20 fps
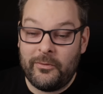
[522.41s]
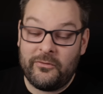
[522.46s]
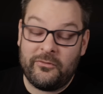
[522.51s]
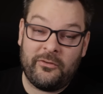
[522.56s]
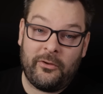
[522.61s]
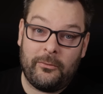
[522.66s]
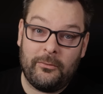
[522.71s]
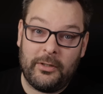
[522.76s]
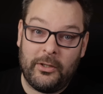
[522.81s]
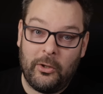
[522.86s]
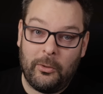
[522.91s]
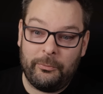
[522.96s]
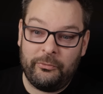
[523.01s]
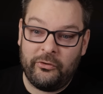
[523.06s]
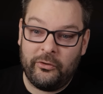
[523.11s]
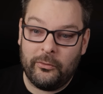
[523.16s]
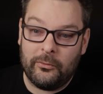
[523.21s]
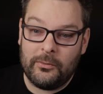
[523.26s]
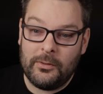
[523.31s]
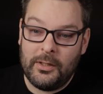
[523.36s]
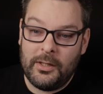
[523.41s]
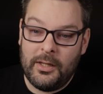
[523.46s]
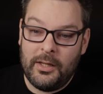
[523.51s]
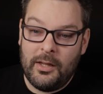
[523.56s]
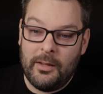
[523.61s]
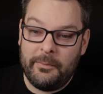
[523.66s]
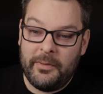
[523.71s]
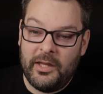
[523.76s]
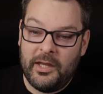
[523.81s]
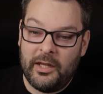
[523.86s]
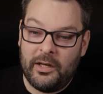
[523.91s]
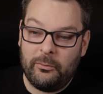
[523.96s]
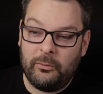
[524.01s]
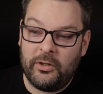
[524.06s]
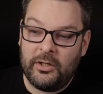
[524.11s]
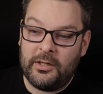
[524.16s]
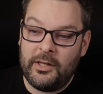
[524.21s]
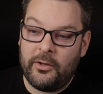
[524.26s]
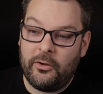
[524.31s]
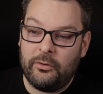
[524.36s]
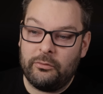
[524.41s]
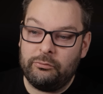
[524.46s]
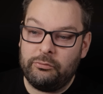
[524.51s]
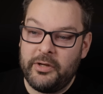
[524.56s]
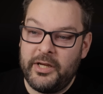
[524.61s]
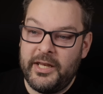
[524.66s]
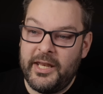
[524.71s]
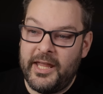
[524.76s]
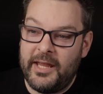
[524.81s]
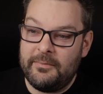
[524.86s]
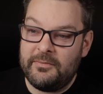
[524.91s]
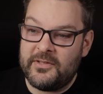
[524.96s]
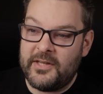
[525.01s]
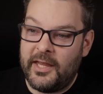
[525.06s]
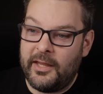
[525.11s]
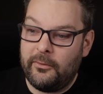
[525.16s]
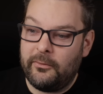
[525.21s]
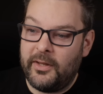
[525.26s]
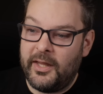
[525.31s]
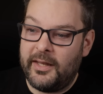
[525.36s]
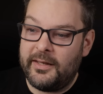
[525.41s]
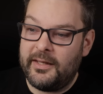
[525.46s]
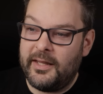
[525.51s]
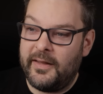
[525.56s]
It's totally optional, but you're going to want to click on rename Tailnet